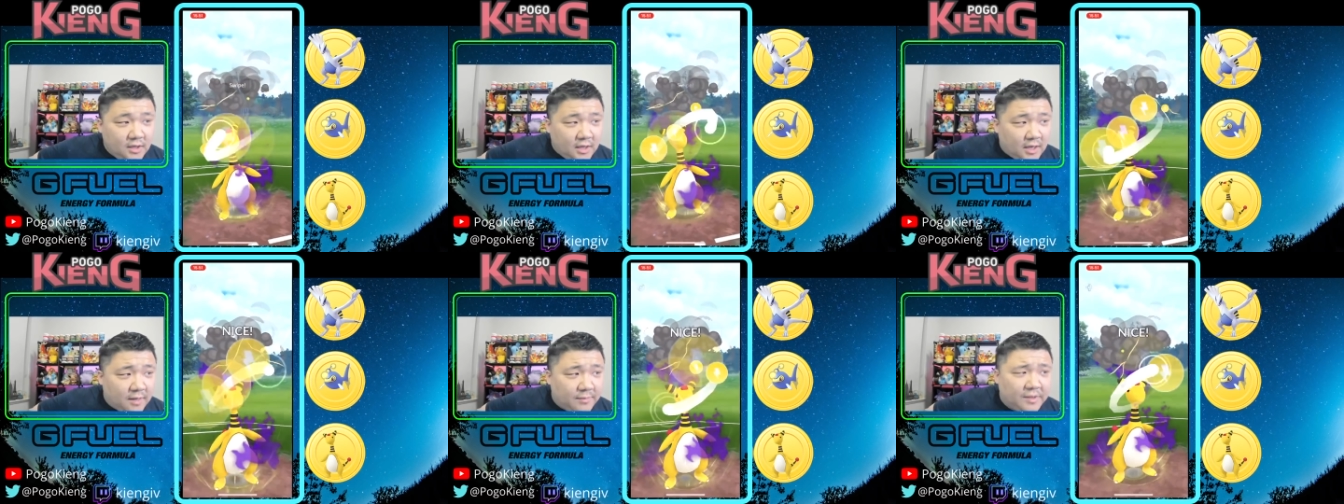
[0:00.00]

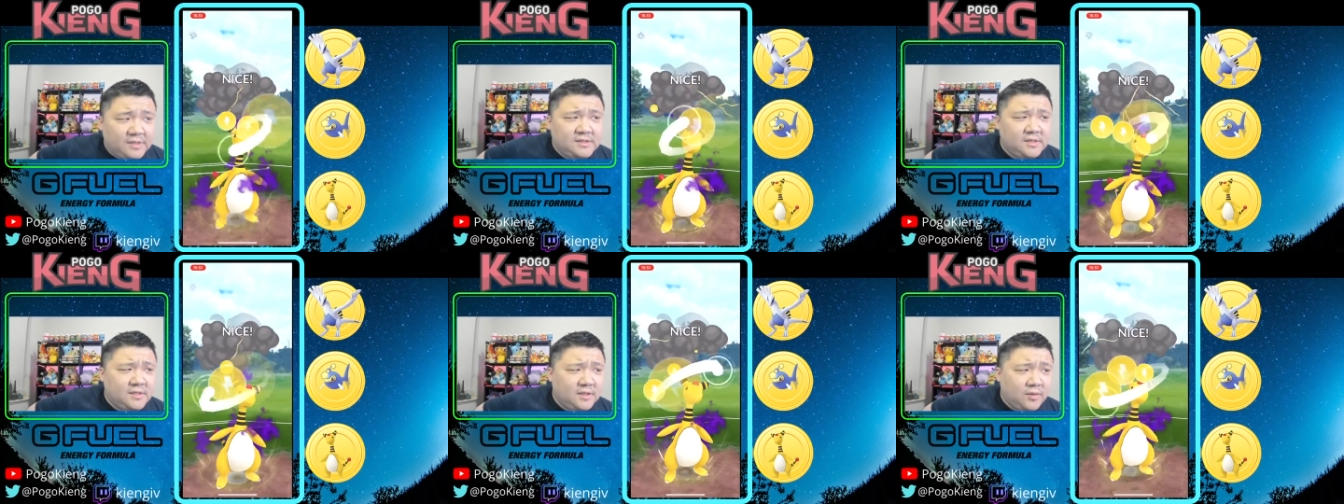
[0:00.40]
Uh,
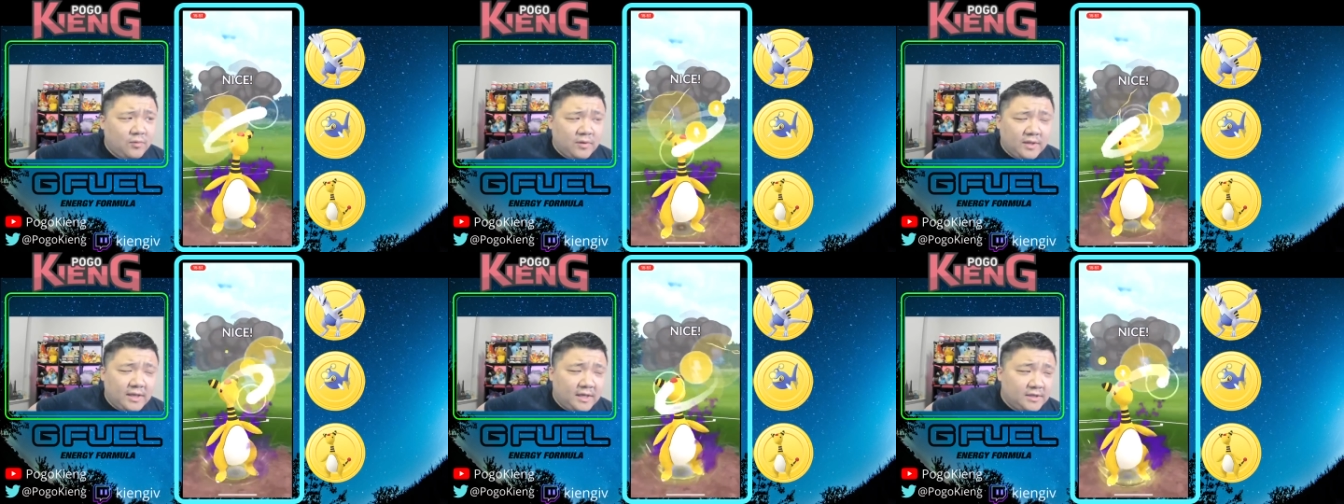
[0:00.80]
basically,
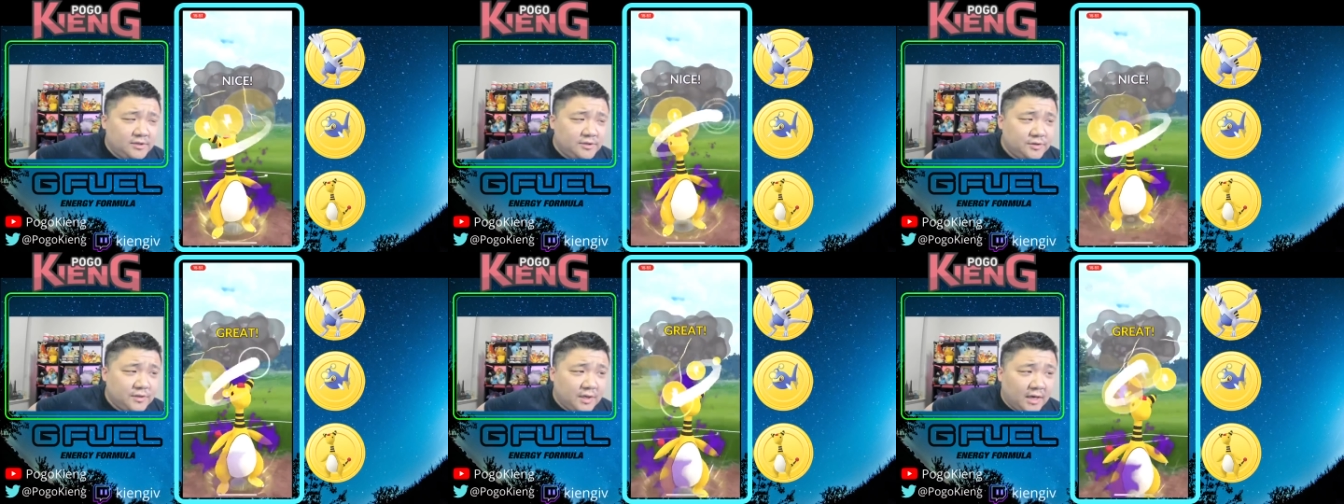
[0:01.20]
when they get
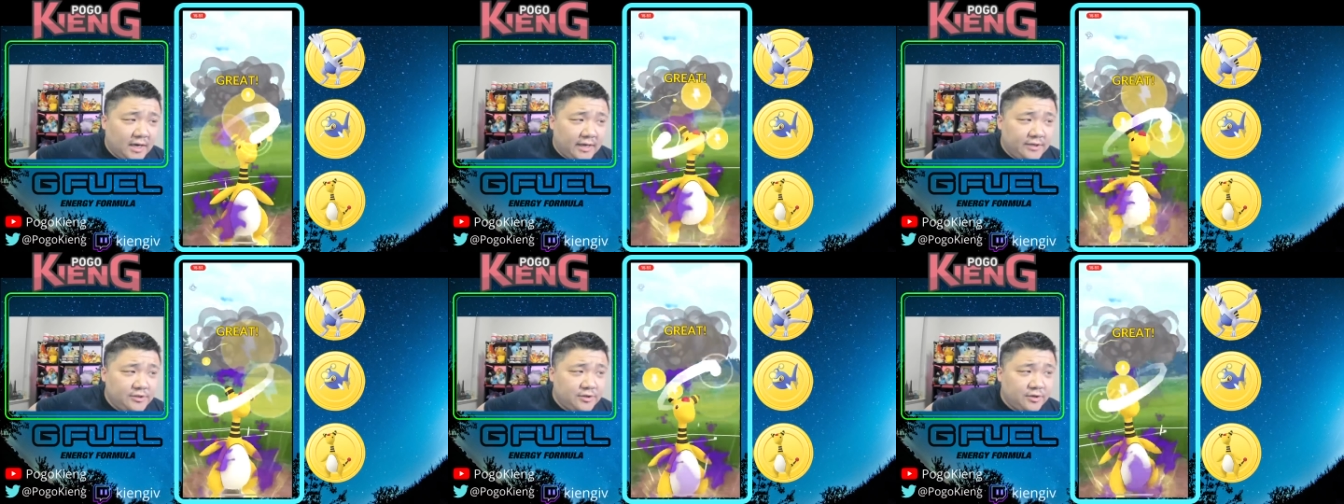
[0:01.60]
to the
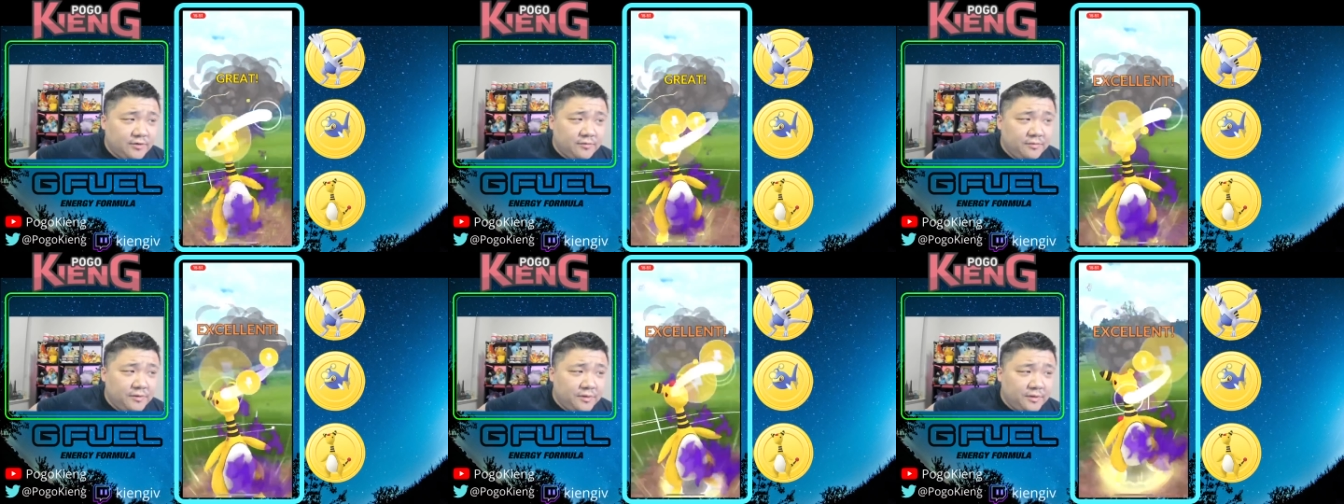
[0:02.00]

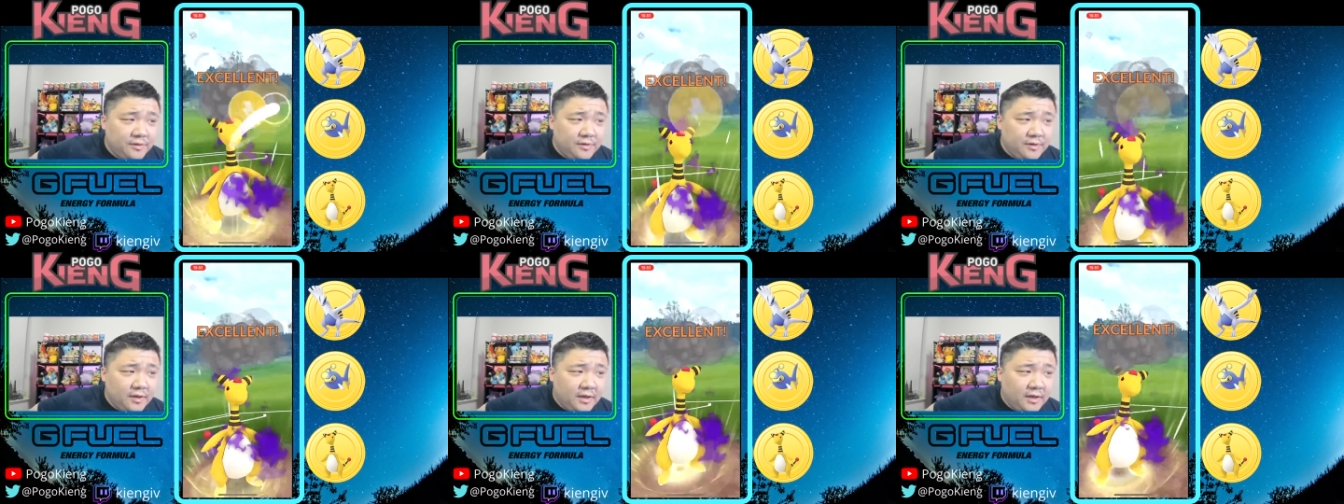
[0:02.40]
Hydro,
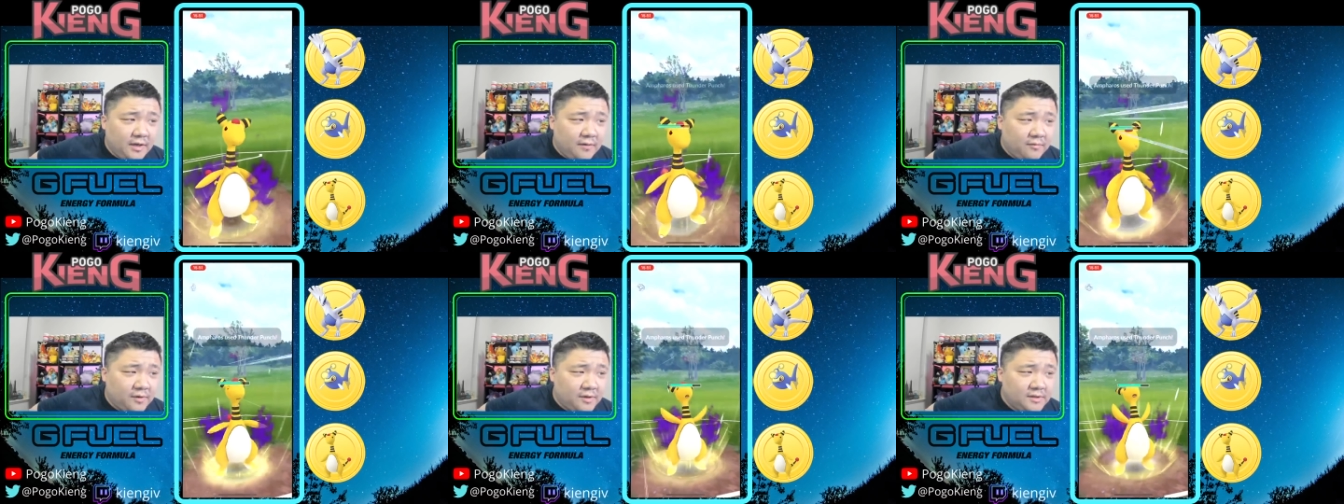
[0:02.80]

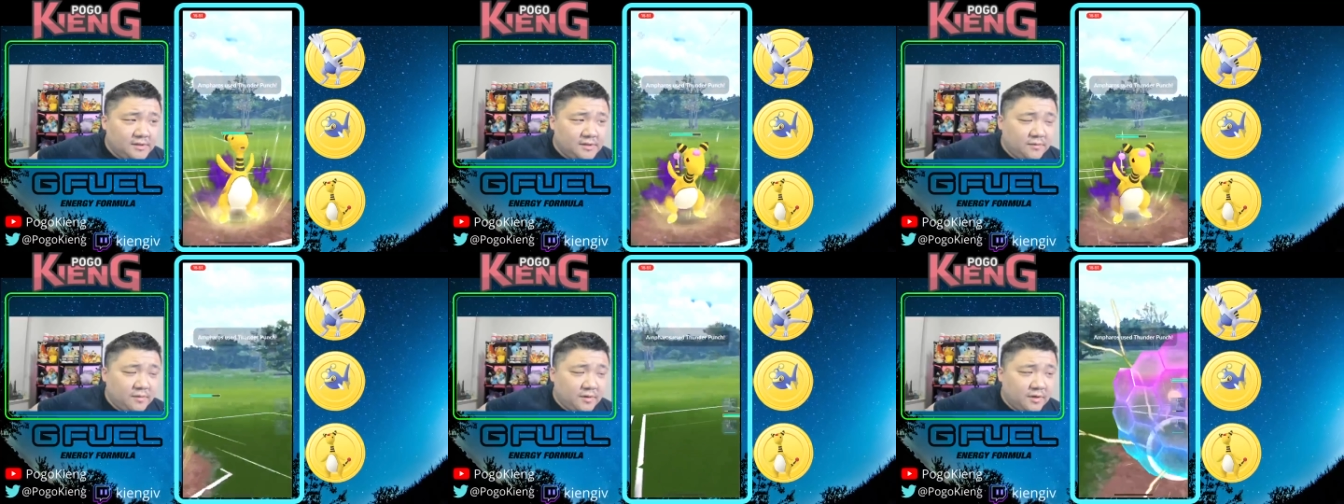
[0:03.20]
and we're going to
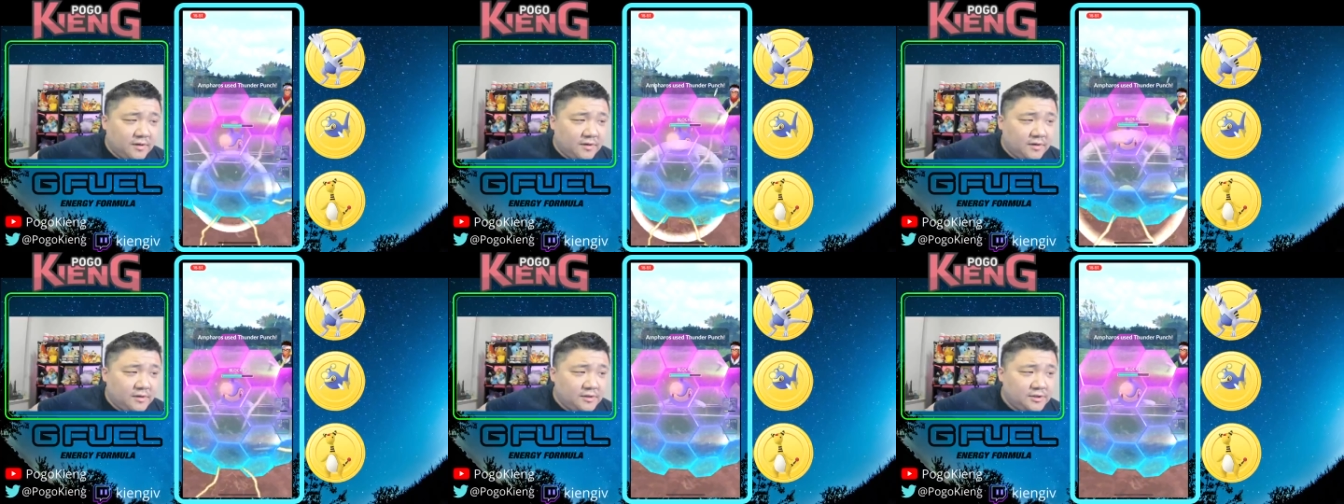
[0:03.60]
see whether or not
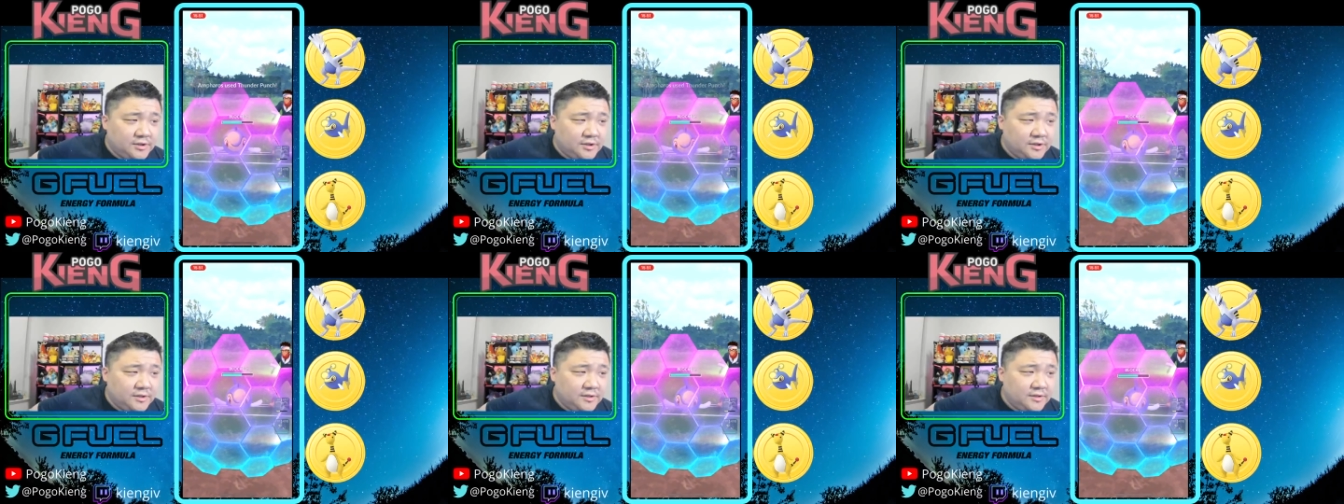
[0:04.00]
they're going to
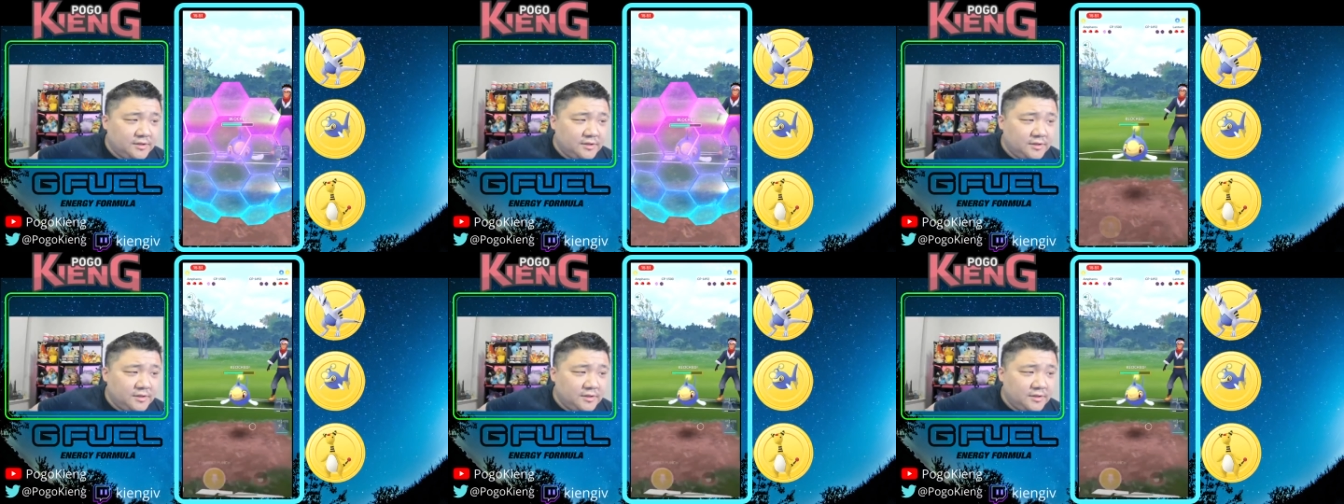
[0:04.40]
shield.